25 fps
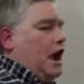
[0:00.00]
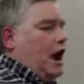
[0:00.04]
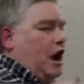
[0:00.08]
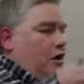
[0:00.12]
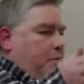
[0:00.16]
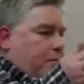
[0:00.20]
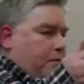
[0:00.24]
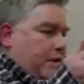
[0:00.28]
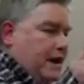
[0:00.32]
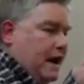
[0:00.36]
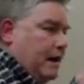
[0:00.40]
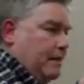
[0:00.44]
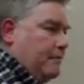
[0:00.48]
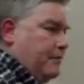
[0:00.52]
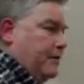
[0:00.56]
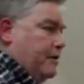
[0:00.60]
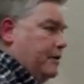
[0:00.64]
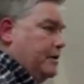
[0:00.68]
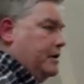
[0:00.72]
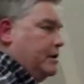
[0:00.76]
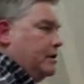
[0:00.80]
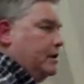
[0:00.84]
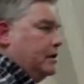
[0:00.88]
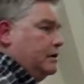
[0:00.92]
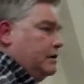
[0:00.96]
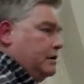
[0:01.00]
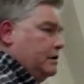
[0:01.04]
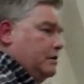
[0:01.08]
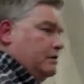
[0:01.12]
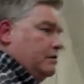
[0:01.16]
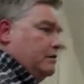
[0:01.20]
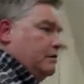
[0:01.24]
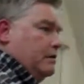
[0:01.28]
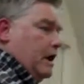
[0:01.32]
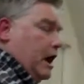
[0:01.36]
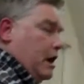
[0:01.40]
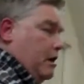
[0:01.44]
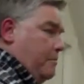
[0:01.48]
Open up
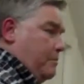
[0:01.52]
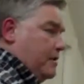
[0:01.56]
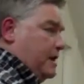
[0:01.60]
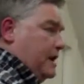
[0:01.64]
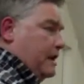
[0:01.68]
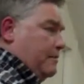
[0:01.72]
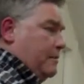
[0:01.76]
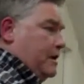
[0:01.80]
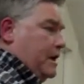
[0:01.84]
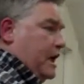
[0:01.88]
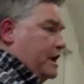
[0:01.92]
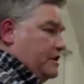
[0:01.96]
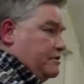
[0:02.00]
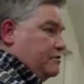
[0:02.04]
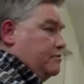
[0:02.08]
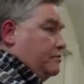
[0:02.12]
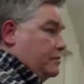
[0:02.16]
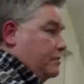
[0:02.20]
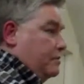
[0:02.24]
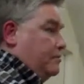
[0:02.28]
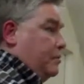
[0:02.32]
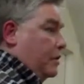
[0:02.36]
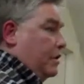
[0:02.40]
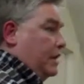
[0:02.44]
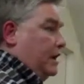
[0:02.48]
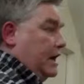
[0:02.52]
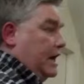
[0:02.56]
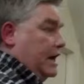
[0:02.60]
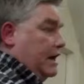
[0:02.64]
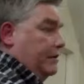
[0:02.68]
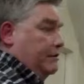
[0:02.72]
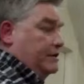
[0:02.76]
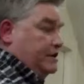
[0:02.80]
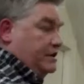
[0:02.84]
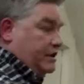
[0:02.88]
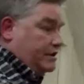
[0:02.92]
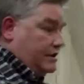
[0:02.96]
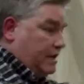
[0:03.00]
the actual body
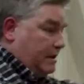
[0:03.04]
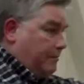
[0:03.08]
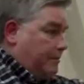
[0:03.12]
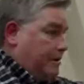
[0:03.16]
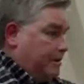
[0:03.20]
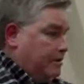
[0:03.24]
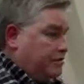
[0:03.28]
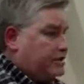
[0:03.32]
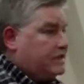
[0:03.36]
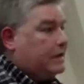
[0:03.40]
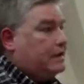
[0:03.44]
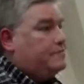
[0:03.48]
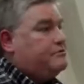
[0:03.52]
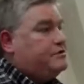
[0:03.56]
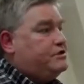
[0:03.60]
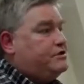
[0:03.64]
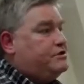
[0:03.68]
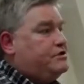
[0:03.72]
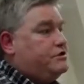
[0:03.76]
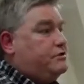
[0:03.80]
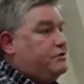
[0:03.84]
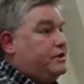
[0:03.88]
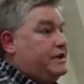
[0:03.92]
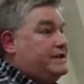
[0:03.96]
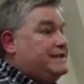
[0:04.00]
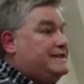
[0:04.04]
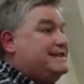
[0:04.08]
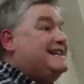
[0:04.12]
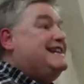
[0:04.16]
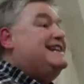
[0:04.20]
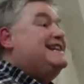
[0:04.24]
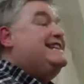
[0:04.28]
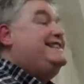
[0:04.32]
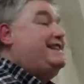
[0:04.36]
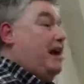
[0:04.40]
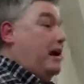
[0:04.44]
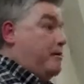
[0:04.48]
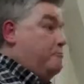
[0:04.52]
language so someone else comes and joins.
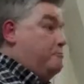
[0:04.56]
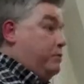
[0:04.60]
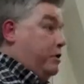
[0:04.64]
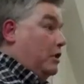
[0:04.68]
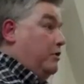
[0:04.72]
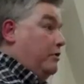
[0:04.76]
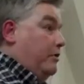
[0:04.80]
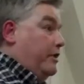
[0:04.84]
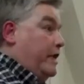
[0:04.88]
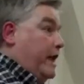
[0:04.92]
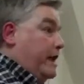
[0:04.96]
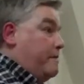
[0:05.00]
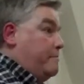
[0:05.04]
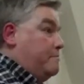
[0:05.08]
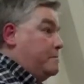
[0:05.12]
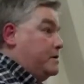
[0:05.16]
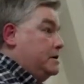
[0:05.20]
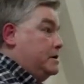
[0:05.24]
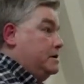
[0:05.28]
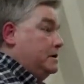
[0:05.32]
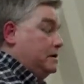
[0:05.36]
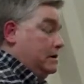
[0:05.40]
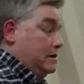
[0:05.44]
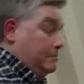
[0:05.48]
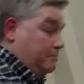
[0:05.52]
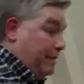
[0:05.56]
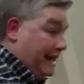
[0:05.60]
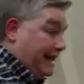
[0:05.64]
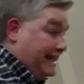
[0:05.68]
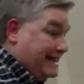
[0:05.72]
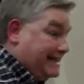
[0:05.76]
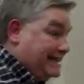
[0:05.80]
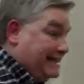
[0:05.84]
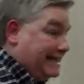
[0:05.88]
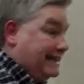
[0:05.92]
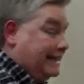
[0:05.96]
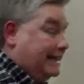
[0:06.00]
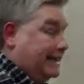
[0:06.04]
Dump on them,
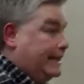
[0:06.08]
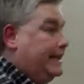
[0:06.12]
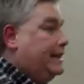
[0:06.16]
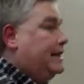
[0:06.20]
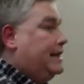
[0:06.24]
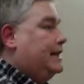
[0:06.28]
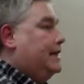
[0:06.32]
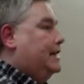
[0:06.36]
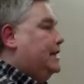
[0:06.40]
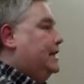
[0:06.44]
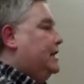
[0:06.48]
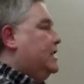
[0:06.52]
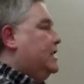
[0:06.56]
basically.